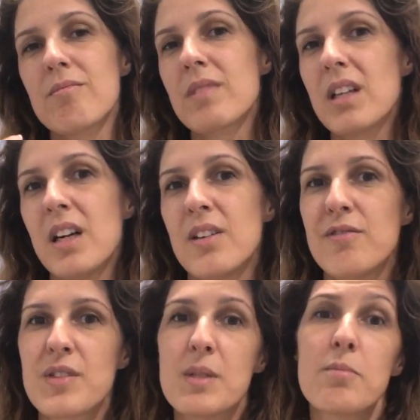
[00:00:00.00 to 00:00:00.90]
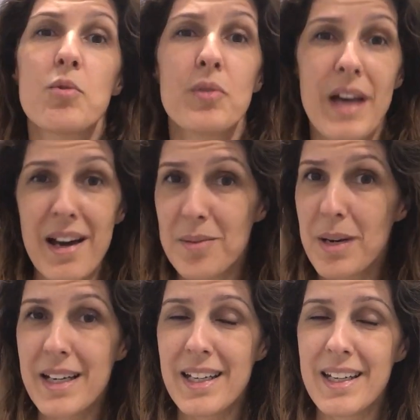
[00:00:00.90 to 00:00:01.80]
kind of smooth out
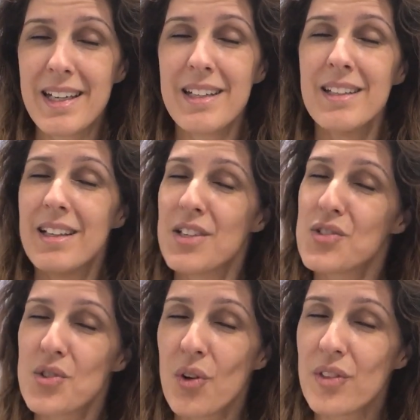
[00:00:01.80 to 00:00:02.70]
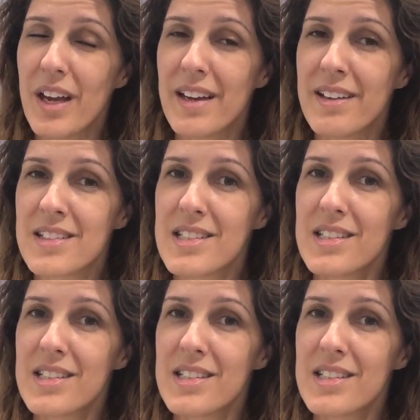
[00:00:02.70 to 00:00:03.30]
my hair so that